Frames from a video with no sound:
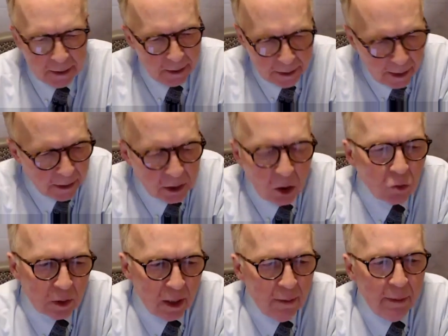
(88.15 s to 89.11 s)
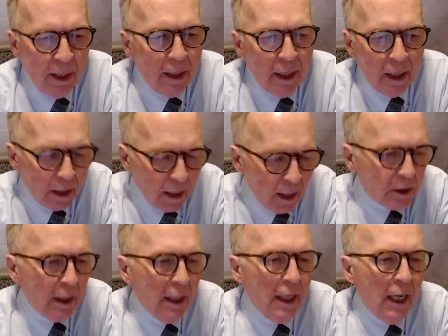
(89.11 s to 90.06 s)
they don't come in unless
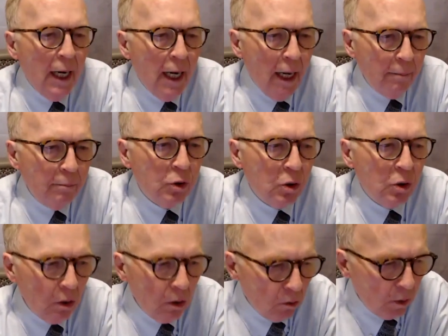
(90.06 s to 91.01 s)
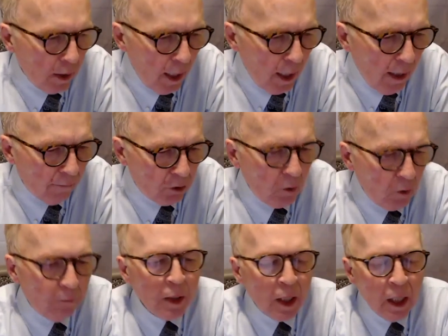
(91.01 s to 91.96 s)
they absolutely have
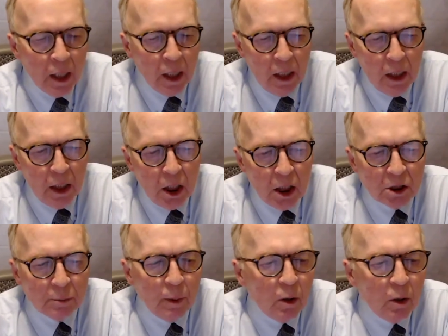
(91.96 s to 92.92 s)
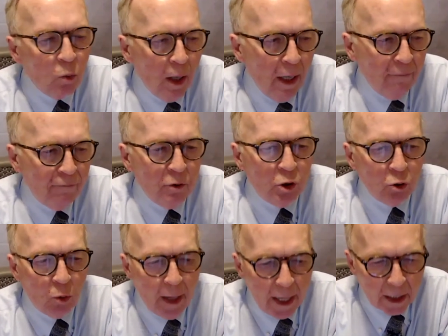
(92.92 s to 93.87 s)
to. A husband or wife
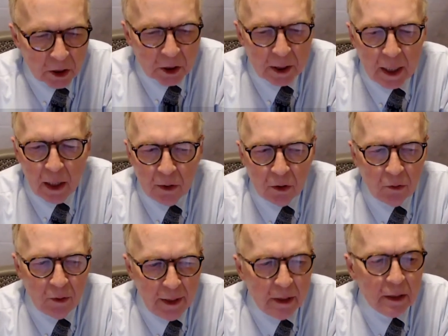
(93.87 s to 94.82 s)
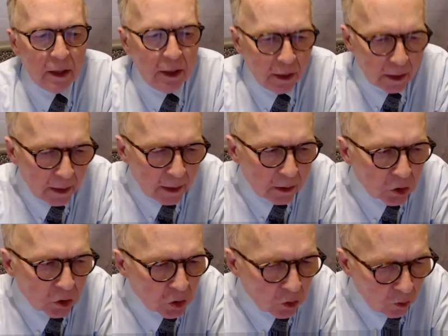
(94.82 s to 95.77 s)
drags the other in, kicking and
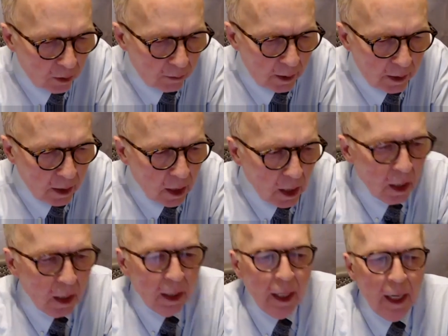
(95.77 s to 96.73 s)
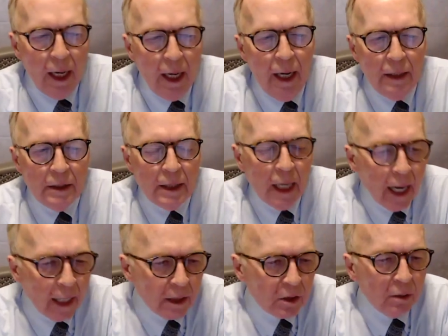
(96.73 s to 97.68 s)
screaming, and
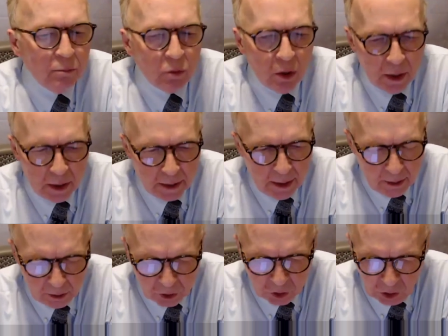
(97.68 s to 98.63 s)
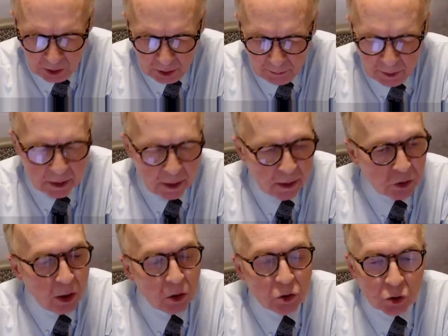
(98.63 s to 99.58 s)
ties them to the dental chair because
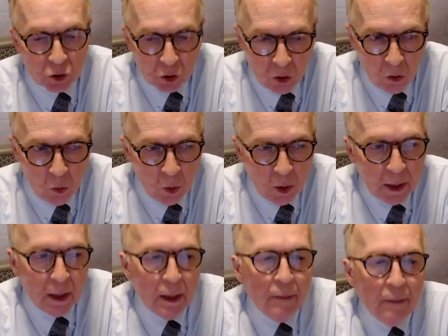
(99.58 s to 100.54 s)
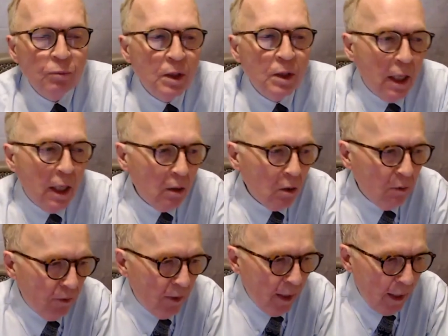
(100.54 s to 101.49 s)
they're so
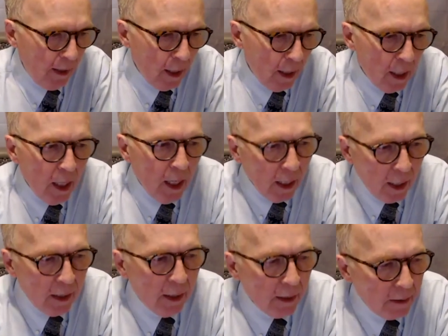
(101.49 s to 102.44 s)
terrified. And,